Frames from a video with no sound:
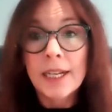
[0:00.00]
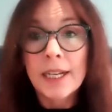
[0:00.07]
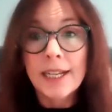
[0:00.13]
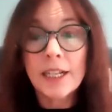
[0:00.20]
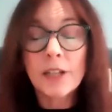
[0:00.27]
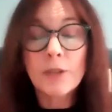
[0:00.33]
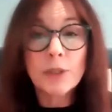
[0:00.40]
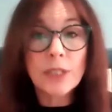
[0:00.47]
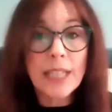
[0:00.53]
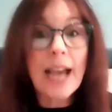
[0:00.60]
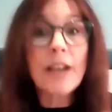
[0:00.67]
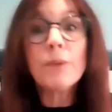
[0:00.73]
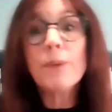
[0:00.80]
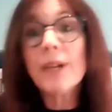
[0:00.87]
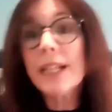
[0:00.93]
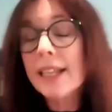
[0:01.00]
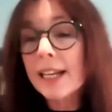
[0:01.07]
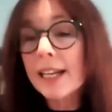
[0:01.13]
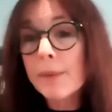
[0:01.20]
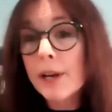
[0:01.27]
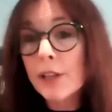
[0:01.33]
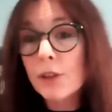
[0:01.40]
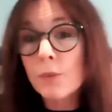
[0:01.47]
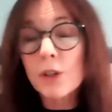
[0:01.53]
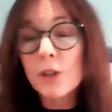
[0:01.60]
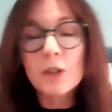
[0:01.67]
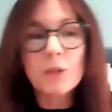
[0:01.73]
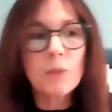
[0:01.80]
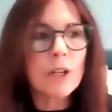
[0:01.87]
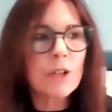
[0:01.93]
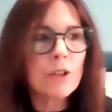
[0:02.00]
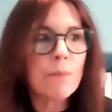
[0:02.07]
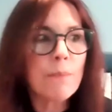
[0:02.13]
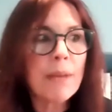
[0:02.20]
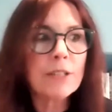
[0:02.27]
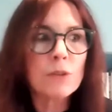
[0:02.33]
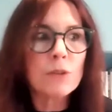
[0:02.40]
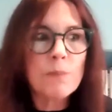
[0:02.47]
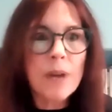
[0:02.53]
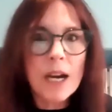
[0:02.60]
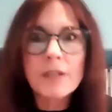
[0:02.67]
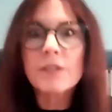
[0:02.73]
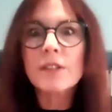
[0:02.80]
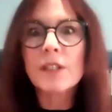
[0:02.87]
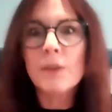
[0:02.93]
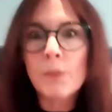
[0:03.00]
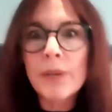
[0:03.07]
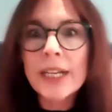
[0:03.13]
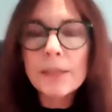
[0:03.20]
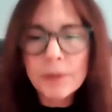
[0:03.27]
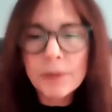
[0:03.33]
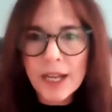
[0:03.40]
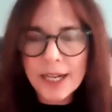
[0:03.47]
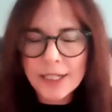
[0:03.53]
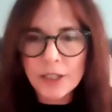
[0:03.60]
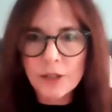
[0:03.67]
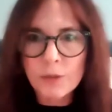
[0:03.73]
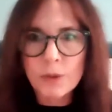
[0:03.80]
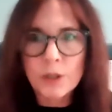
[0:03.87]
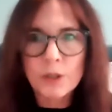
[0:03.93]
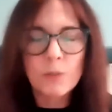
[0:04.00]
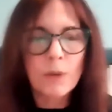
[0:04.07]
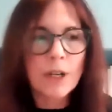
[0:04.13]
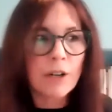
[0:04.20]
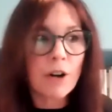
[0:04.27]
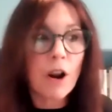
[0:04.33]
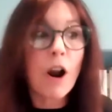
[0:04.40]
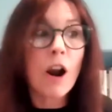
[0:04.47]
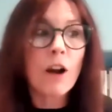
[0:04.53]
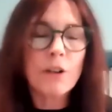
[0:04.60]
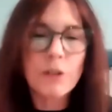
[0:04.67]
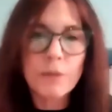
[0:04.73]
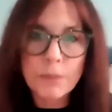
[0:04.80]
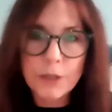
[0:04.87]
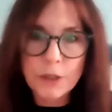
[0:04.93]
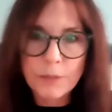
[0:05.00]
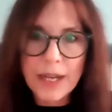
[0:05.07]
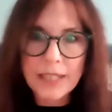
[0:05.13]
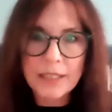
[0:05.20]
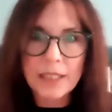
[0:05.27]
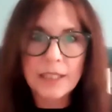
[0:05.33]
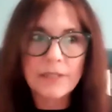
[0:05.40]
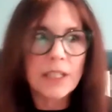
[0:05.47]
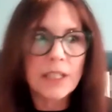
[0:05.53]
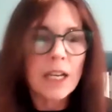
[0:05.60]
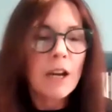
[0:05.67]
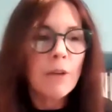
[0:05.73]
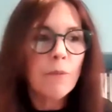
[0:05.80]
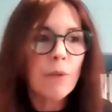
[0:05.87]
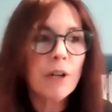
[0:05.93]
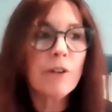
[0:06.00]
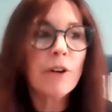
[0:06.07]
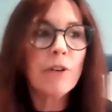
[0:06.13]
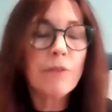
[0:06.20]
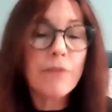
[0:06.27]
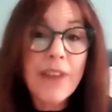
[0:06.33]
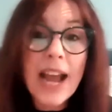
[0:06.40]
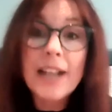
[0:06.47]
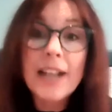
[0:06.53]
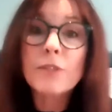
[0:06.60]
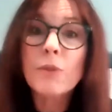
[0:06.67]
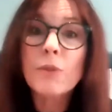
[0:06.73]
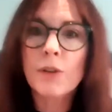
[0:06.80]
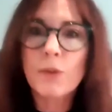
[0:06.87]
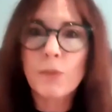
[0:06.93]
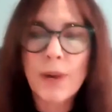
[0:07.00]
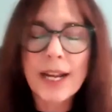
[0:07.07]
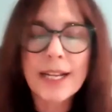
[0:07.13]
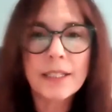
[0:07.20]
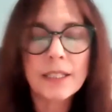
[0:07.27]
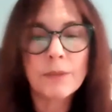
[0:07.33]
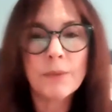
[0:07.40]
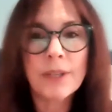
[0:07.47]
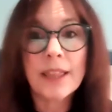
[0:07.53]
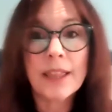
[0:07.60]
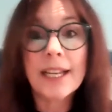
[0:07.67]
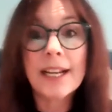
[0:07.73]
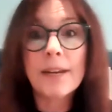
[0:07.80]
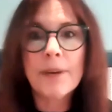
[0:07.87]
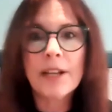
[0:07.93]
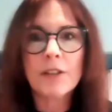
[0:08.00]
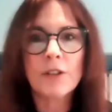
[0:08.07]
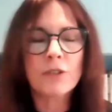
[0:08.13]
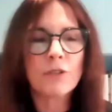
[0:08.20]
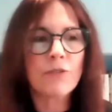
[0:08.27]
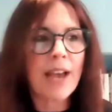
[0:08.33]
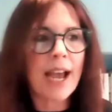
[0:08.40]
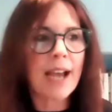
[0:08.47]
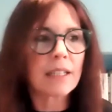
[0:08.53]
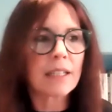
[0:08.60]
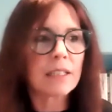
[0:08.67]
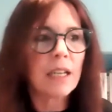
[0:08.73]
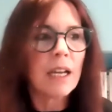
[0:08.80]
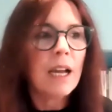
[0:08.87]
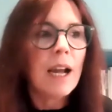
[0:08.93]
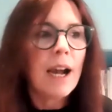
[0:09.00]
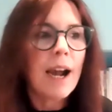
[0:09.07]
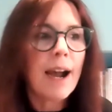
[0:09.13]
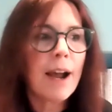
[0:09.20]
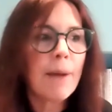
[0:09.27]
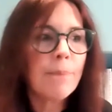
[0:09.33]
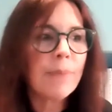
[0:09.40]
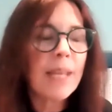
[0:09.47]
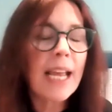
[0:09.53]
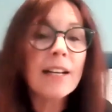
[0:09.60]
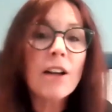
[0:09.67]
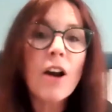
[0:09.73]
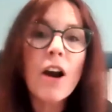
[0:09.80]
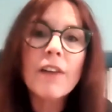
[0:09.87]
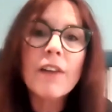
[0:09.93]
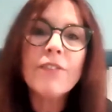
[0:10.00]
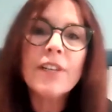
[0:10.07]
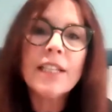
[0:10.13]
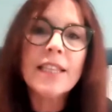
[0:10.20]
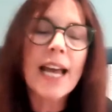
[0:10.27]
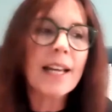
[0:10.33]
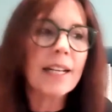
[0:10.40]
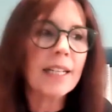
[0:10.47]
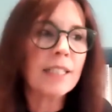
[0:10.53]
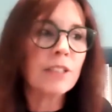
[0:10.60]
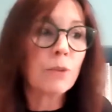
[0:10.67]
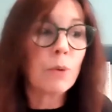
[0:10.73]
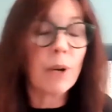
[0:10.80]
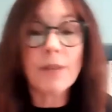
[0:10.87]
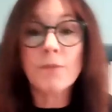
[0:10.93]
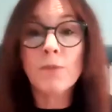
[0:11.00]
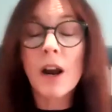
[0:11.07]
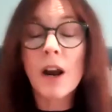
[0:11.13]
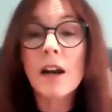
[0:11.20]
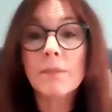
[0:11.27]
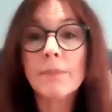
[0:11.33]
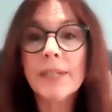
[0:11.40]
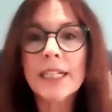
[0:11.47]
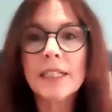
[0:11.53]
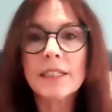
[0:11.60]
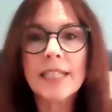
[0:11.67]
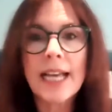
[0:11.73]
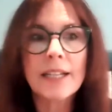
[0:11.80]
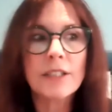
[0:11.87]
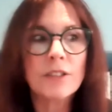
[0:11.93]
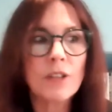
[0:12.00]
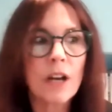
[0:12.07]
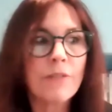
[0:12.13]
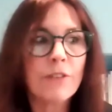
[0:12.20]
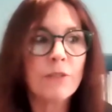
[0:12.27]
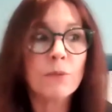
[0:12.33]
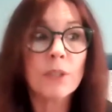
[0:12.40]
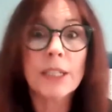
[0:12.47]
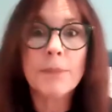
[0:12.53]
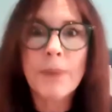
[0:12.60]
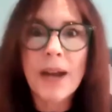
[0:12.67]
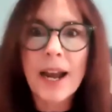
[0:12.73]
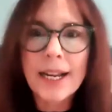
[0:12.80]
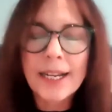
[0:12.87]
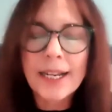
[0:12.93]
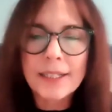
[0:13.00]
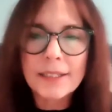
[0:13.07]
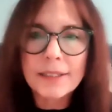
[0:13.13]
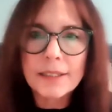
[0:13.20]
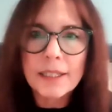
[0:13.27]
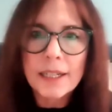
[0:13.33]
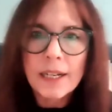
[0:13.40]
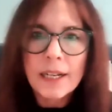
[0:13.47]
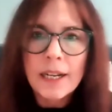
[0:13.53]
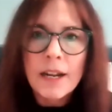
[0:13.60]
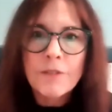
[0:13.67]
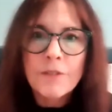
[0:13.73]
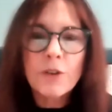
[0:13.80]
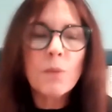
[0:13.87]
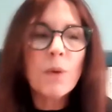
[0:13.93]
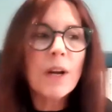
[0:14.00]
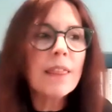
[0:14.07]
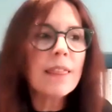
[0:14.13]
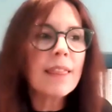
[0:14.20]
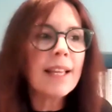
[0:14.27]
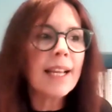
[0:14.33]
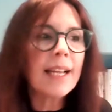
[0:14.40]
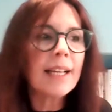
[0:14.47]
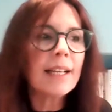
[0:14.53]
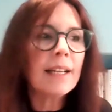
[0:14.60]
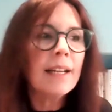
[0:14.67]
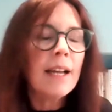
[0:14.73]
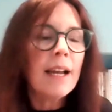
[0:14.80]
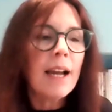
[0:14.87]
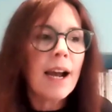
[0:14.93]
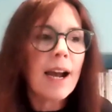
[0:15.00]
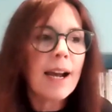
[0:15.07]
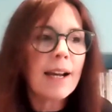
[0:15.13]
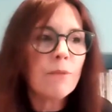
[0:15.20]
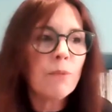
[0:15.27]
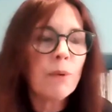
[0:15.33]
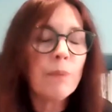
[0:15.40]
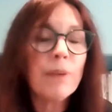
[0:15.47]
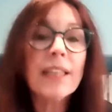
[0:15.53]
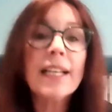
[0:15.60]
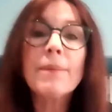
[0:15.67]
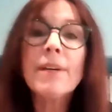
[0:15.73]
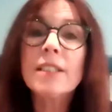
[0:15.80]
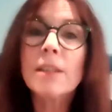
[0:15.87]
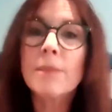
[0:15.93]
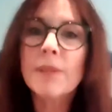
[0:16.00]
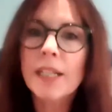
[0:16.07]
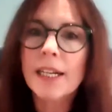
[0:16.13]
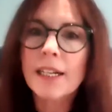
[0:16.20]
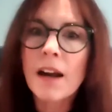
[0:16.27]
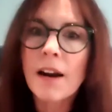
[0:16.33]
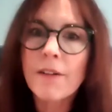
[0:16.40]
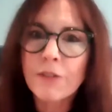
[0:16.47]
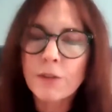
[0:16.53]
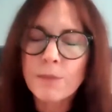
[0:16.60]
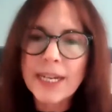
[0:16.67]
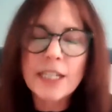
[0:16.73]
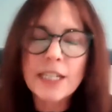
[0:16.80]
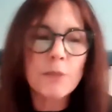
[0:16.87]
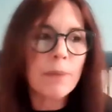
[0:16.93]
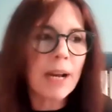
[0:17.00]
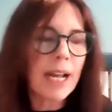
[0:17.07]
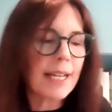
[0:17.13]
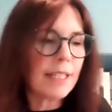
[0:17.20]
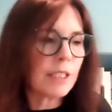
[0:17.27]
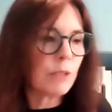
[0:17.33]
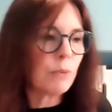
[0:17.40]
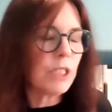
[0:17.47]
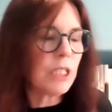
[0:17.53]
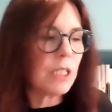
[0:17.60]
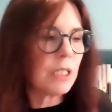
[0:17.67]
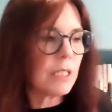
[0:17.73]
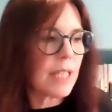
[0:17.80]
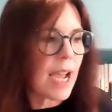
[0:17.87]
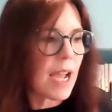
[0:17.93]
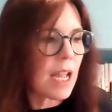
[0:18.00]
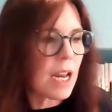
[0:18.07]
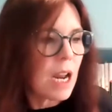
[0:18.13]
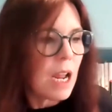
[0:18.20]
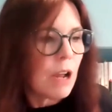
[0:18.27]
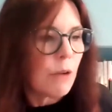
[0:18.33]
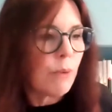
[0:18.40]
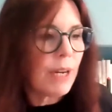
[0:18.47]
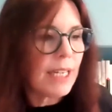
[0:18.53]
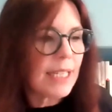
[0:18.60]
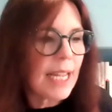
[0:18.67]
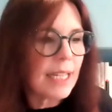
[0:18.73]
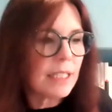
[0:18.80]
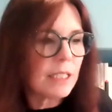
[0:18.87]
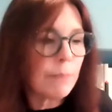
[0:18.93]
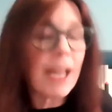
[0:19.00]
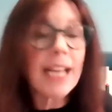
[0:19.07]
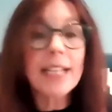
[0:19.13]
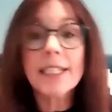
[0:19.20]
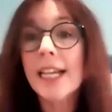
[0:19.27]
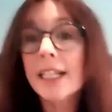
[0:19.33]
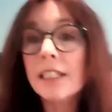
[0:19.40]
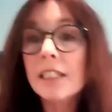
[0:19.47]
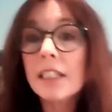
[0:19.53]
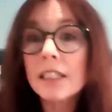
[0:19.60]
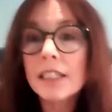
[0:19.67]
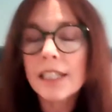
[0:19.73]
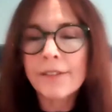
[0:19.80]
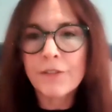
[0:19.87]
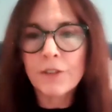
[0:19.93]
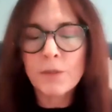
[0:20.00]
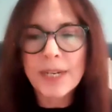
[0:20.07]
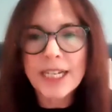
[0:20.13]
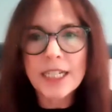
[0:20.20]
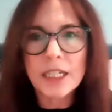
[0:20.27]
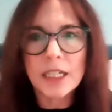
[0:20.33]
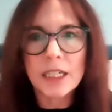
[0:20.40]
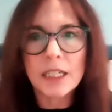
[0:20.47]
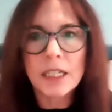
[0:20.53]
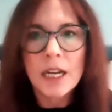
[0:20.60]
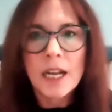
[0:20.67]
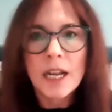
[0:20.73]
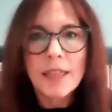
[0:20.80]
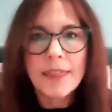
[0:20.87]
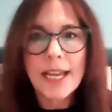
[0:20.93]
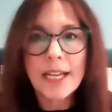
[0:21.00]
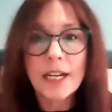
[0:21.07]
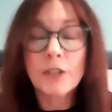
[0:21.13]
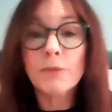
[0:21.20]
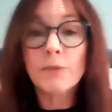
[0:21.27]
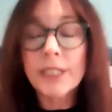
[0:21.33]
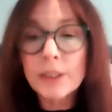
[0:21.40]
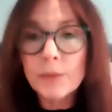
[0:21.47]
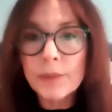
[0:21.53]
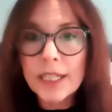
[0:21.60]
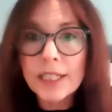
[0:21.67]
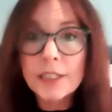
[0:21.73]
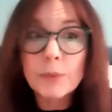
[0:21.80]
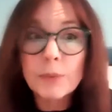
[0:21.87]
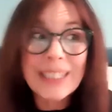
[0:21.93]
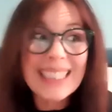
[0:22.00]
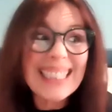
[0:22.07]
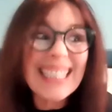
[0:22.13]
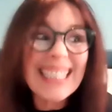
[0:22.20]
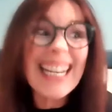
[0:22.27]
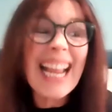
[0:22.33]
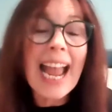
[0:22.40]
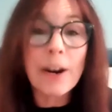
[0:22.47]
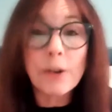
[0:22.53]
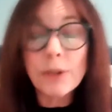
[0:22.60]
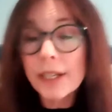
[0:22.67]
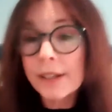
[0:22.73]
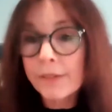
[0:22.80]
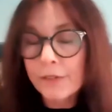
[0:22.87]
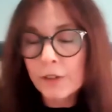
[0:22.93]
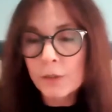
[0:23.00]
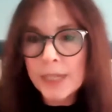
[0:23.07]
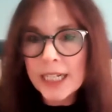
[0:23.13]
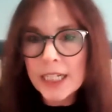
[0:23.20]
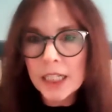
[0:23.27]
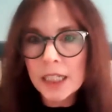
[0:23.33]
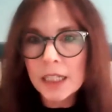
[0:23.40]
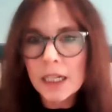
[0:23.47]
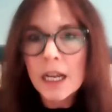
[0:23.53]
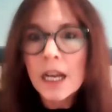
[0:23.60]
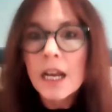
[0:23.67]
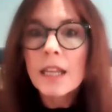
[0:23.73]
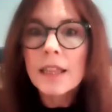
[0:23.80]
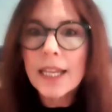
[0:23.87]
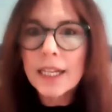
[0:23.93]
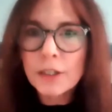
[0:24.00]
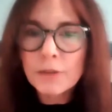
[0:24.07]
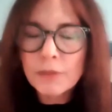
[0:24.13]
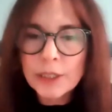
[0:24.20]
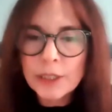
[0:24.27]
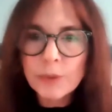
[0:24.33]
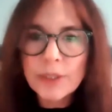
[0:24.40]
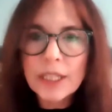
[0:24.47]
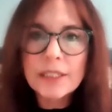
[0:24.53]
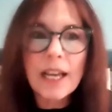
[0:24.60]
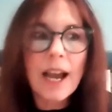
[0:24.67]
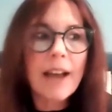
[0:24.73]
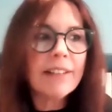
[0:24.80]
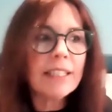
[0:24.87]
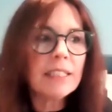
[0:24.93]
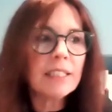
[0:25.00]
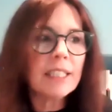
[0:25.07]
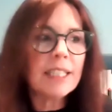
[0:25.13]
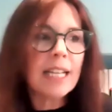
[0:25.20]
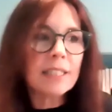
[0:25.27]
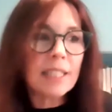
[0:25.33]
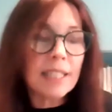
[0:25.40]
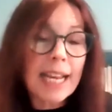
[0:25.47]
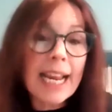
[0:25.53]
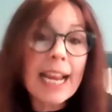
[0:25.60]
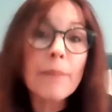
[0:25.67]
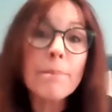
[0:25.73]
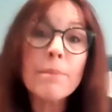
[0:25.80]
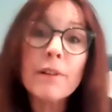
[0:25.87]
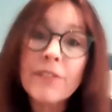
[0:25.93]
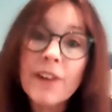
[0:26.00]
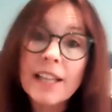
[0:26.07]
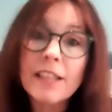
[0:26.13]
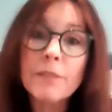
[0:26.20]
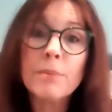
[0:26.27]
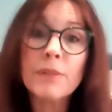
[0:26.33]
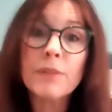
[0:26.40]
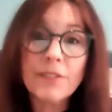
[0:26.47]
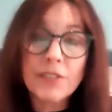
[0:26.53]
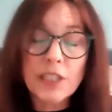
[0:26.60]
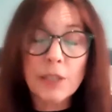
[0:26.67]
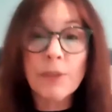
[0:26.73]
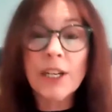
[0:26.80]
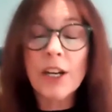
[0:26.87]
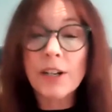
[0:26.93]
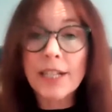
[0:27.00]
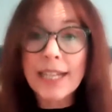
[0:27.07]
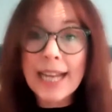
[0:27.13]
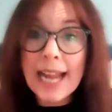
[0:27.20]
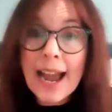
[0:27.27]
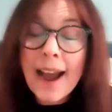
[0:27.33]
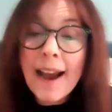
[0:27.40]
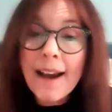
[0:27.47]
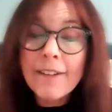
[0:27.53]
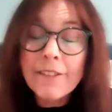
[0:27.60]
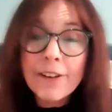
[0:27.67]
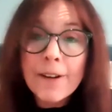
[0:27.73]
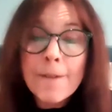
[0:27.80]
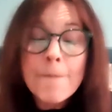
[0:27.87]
In other words, how do we think about the world? What are the mental models that we apply to the world? What are our own perspectives? What are our own facts? What are the ways that we think about those facts? And often that is quite wrong, because that is often really biased. For one thing, when we think about something like confirmation bias, which is that we tend to pay attention to information that agrees with us, we seek out information that agrees with us. Obviously, that's going to amplify the beliefs that we already have.